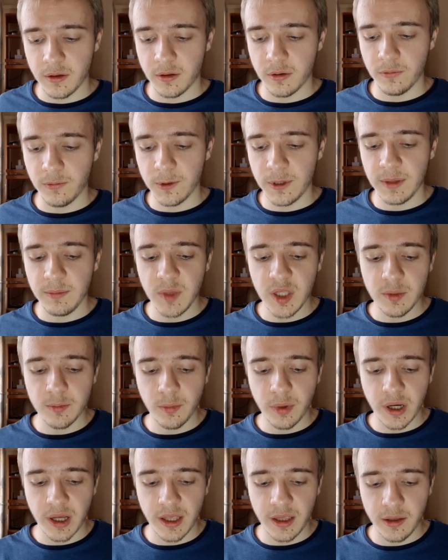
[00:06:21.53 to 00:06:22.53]
what I mean
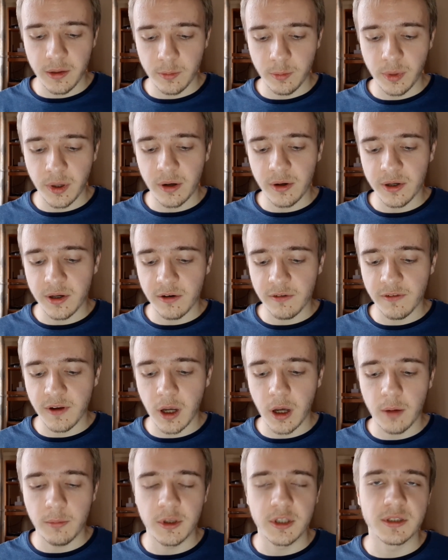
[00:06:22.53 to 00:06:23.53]
by paragraph
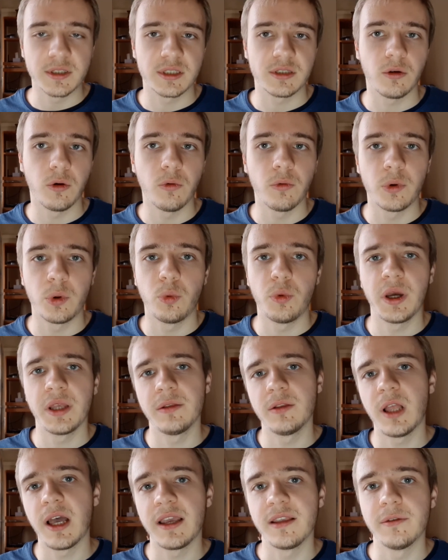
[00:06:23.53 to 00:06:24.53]
comments over
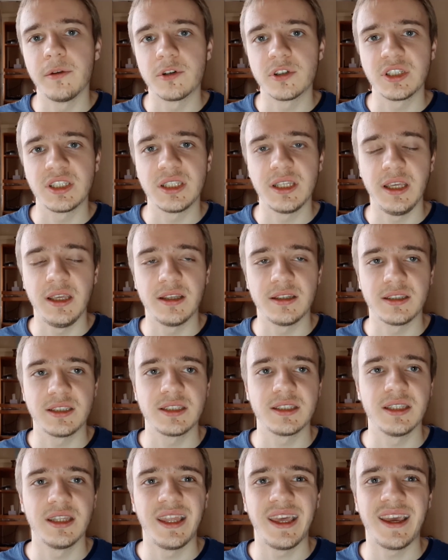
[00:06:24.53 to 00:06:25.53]
one-liners is
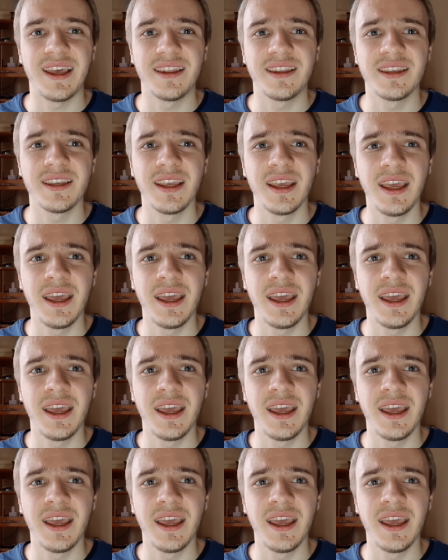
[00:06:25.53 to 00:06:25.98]
that,